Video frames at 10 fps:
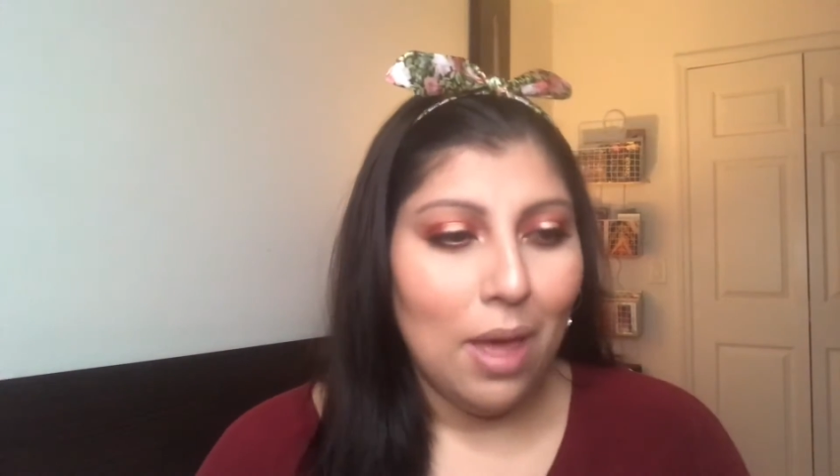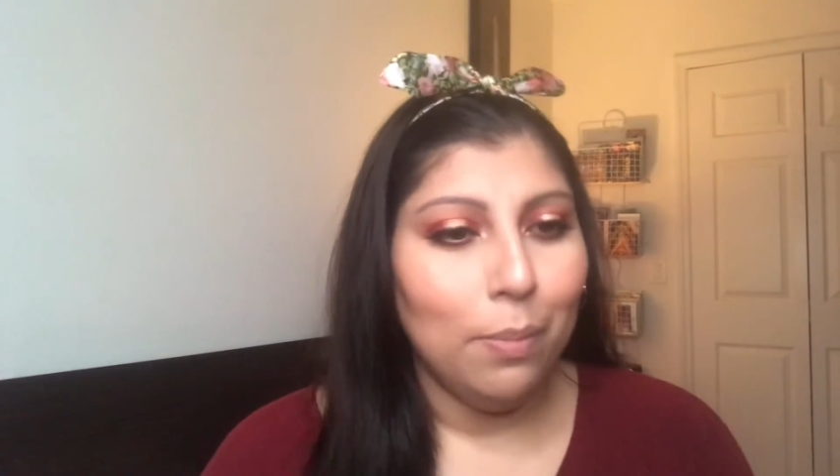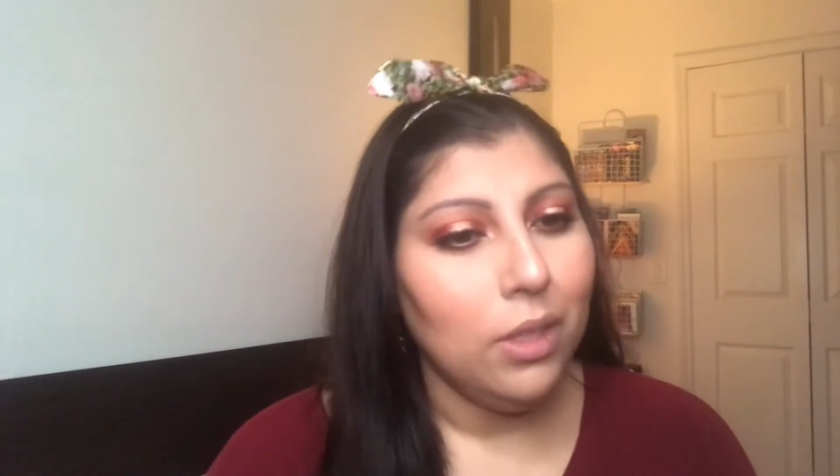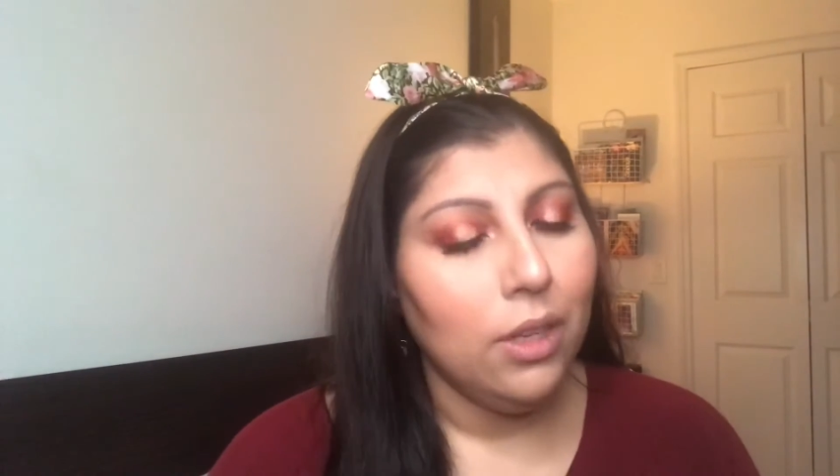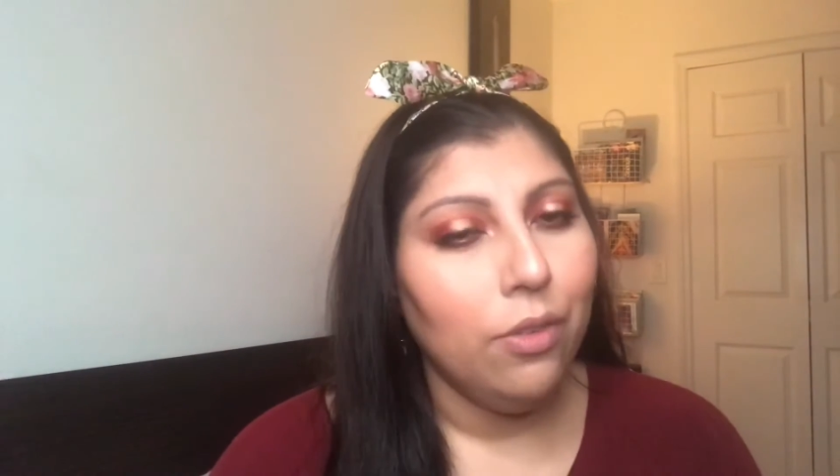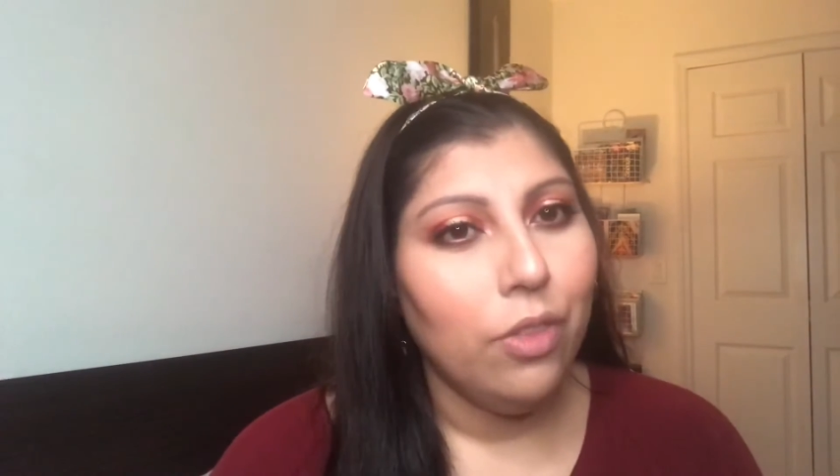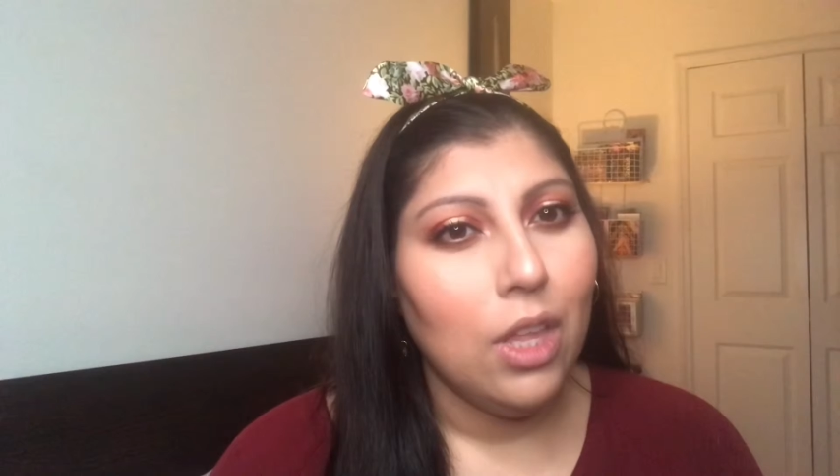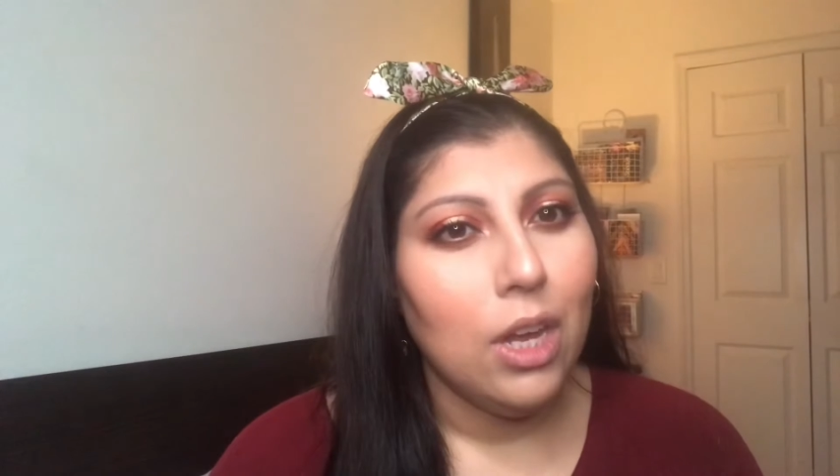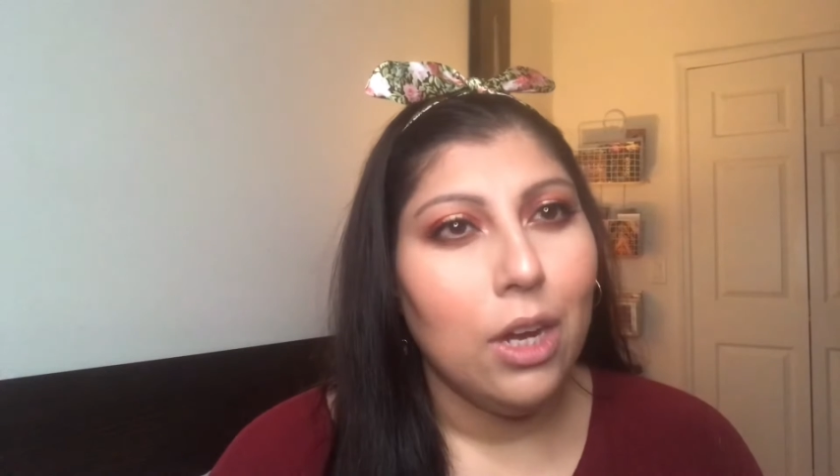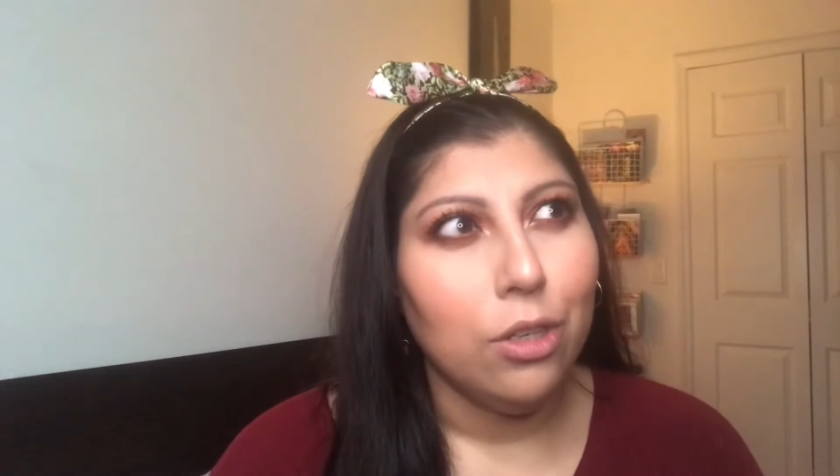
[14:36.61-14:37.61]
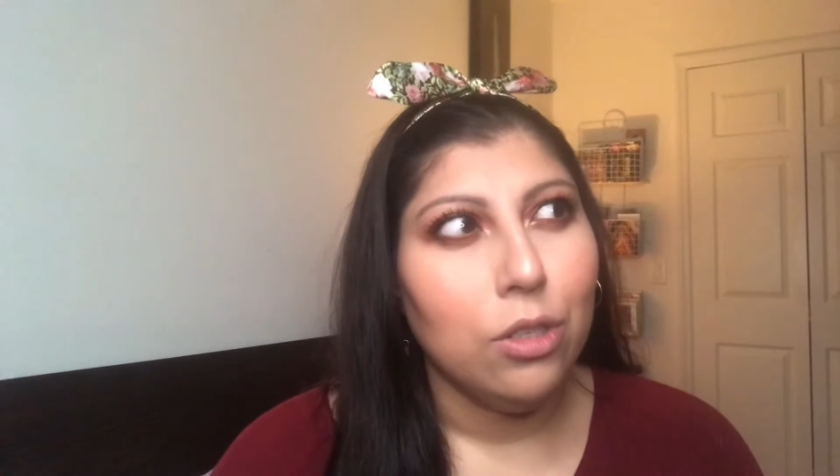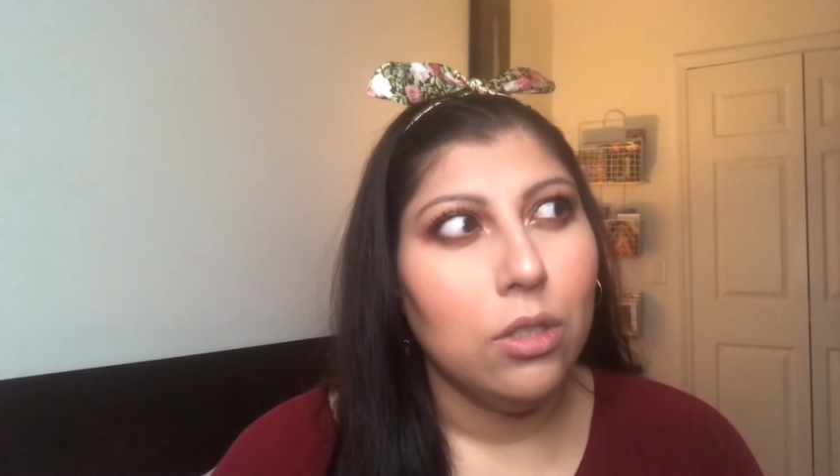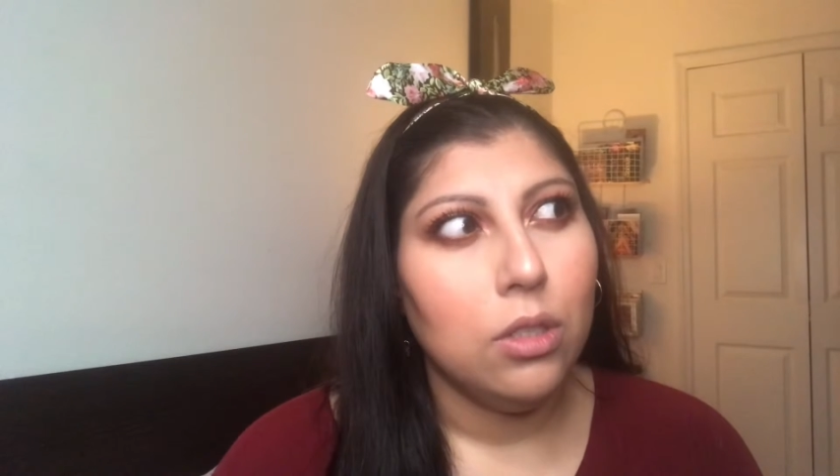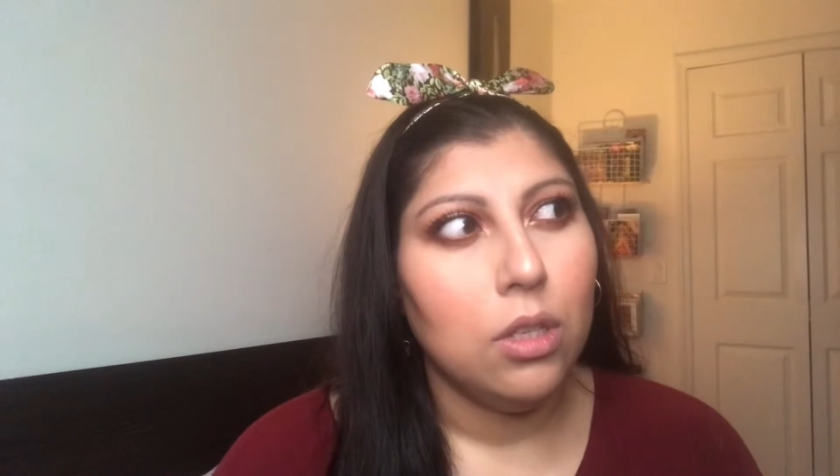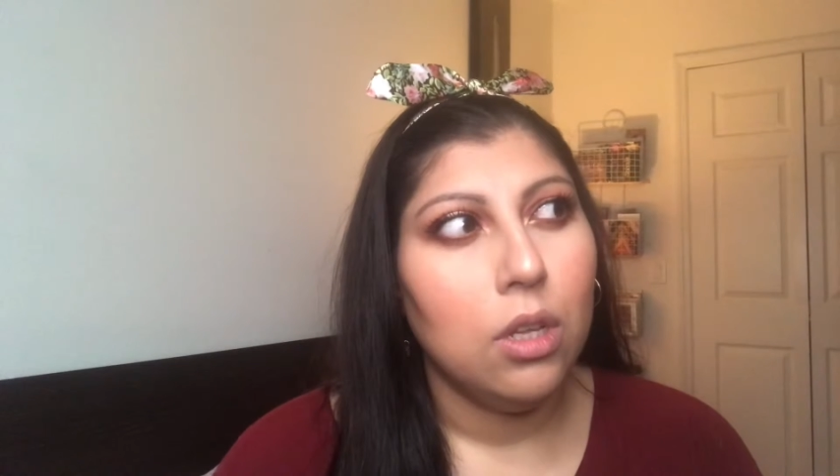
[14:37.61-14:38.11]
I believe
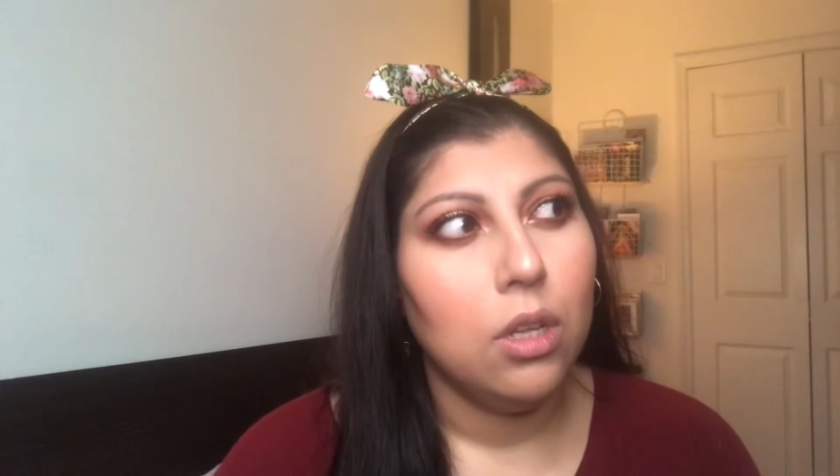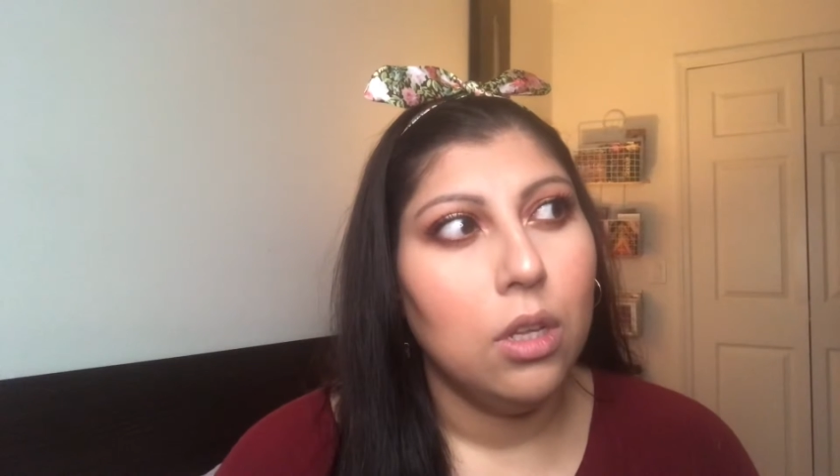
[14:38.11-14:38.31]
there's